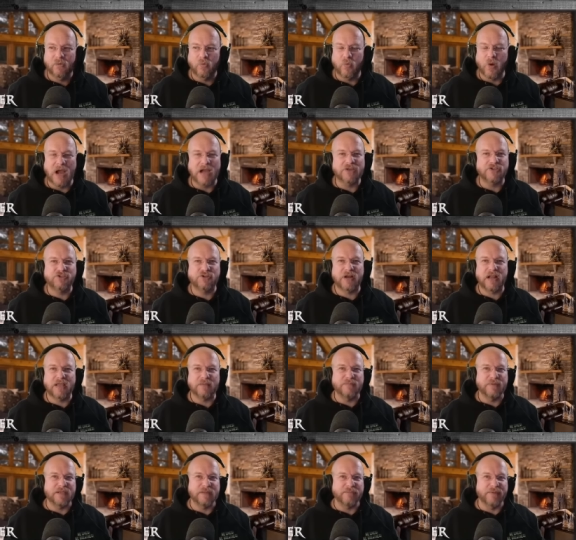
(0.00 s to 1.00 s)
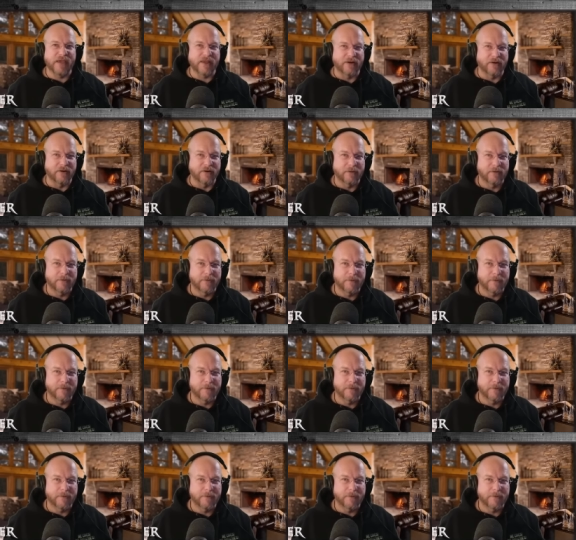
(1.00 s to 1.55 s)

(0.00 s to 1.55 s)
Why should I be better?